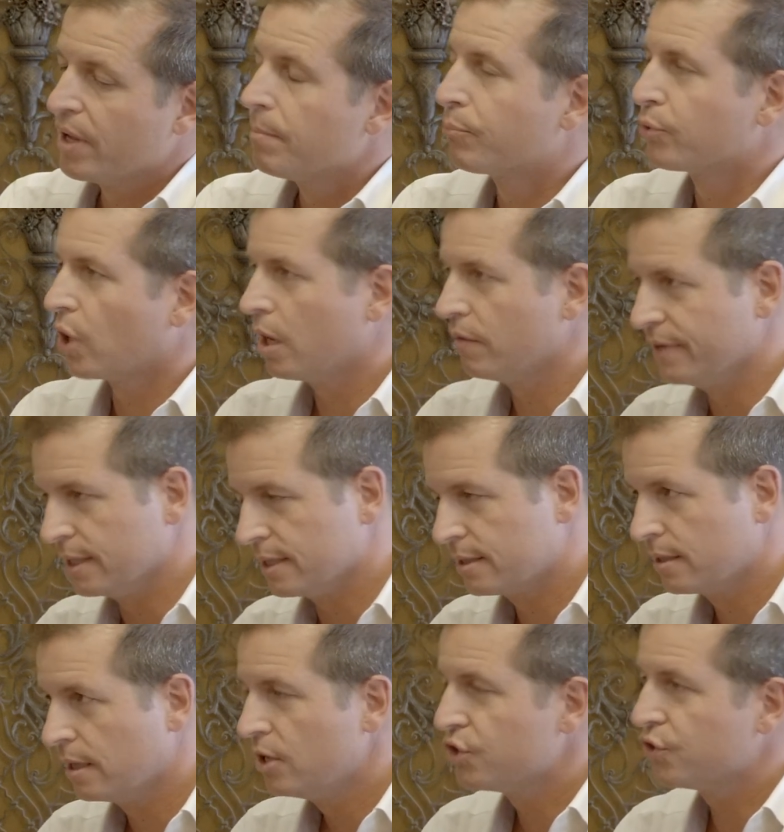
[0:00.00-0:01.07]

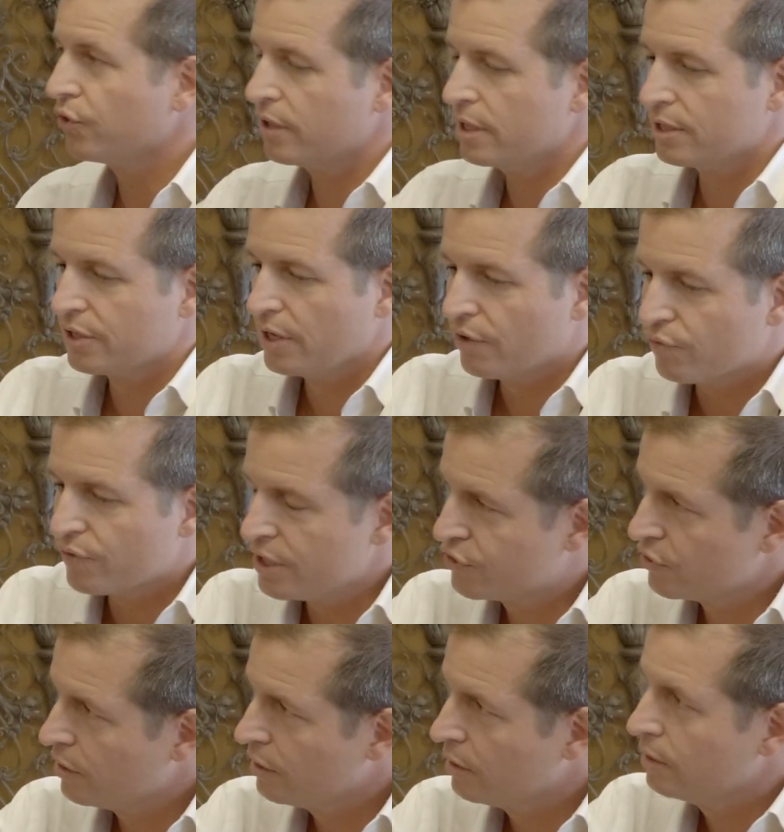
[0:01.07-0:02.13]
province. So there is
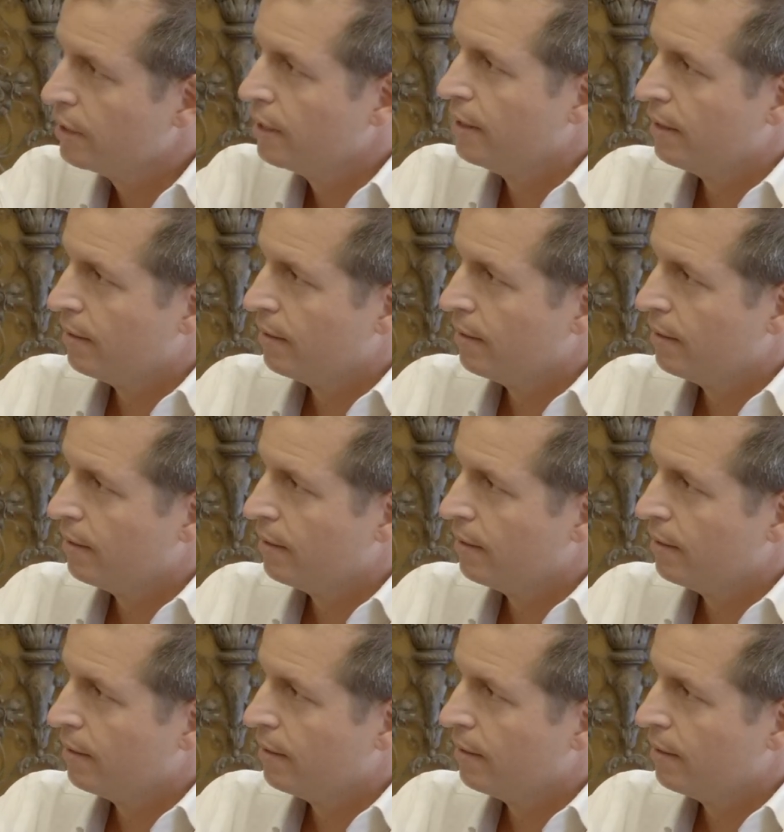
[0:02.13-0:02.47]
regional,